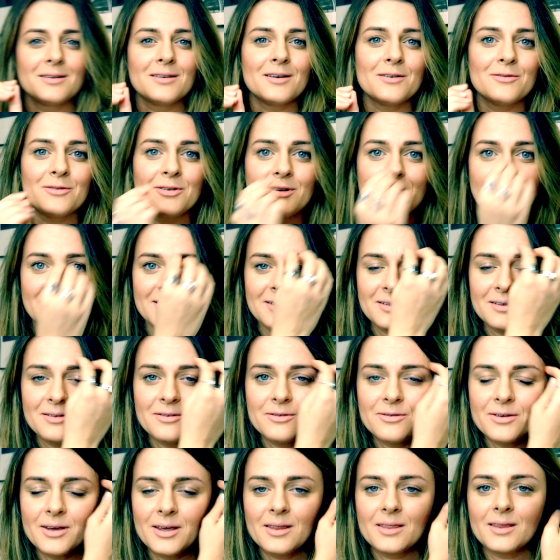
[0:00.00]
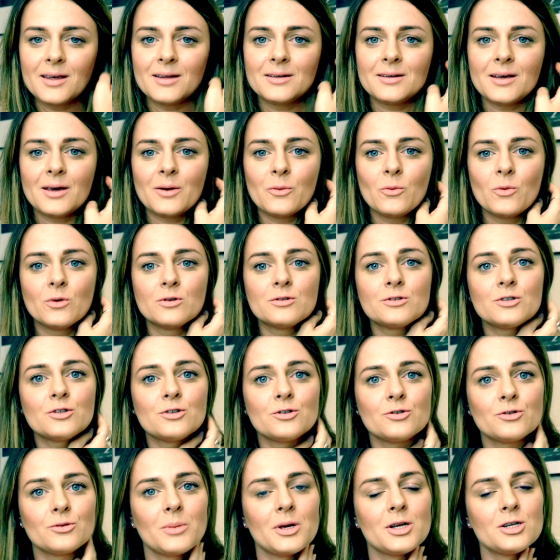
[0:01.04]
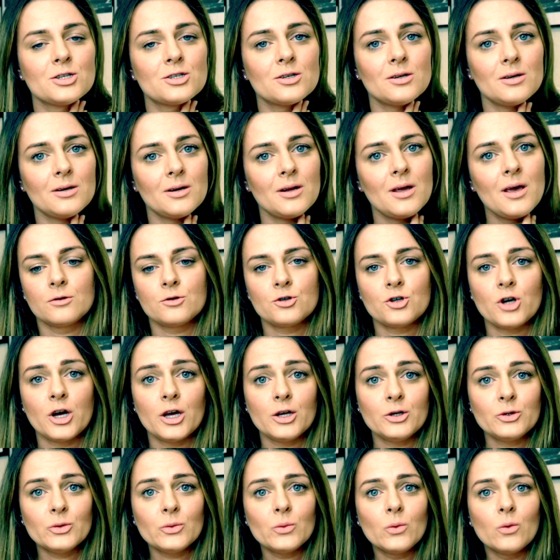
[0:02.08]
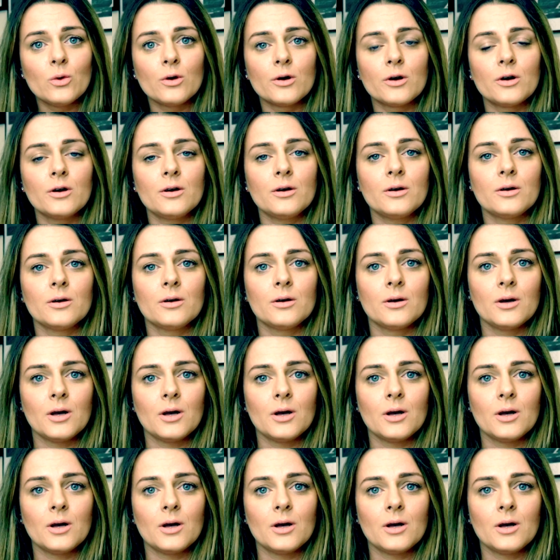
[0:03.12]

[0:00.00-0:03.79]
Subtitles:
another little thing that I wanted to mention, try to work